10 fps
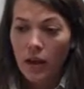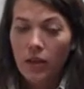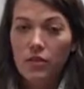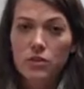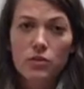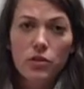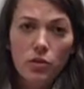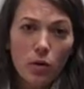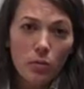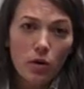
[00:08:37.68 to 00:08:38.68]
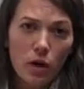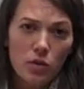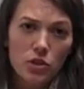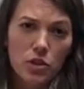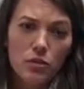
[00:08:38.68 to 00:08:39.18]
This new
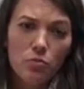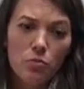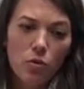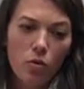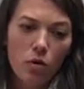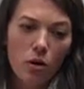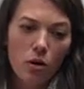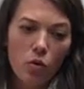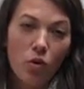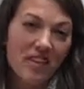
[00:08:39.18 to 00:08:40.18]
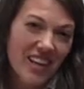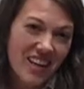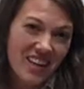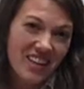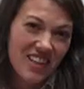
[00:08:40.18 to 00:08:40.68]
approach is more
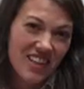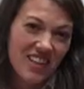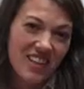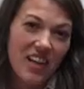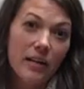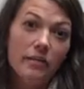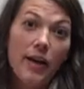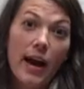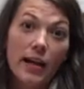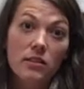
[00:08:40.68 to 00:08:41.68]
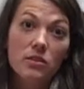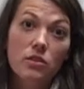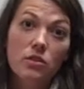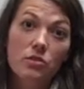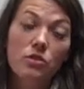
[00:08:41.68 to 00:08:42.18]
organic. It kind of asks
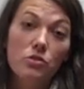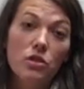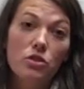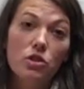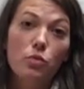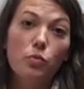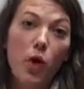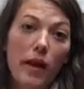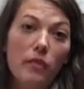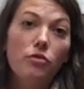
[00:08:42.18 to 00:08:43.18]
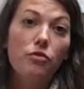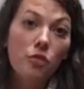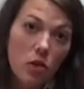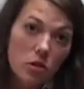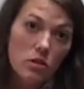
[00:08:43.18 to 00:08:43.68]
the students to write
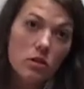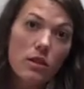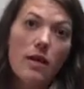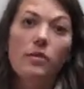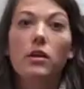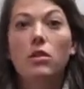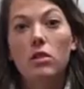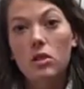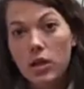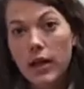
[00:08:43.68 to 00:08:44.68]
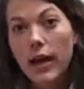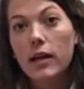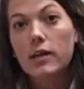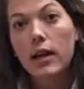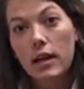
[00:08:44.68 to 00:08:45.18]
first and then look
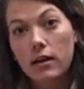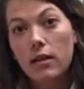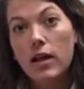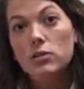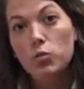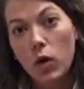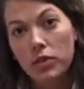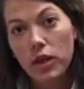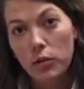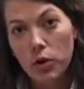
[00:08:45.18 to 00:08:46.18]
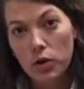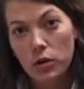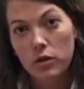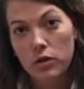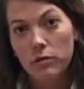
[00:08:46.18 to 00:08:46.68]
at and analyze what they wrote
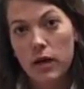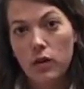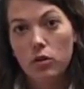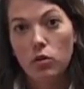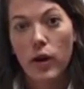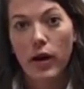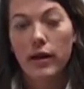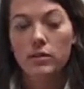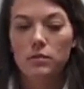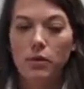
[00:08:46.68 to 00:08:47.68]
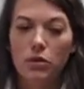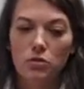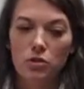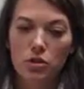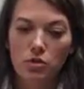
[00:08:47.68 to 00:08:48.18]
in a grammatical way, as
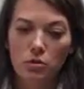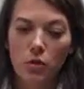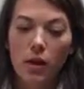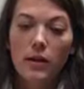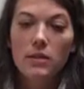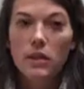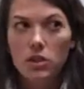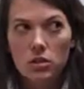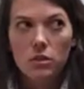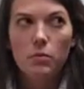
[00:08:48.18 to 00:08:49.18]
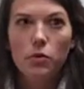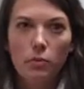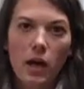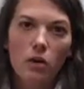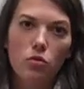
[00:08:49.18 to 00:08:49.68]
opposed to teaching them the
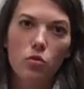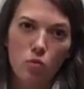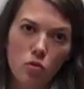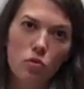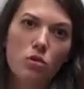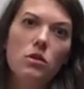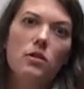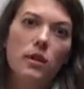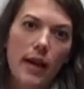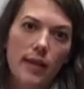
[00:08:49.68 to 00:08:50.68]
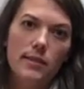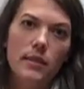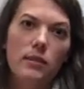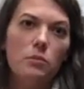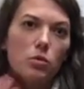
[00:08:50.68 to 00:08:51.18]
grammatical rules and then
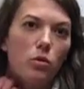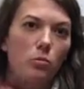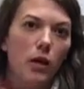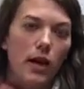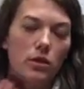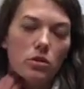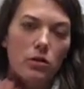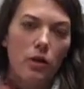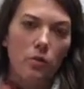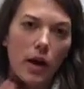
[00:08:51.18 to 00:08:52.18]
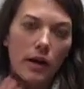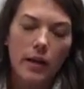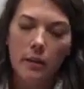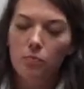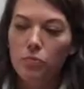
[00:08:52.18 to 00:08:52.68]
asking them to apply it to their writing.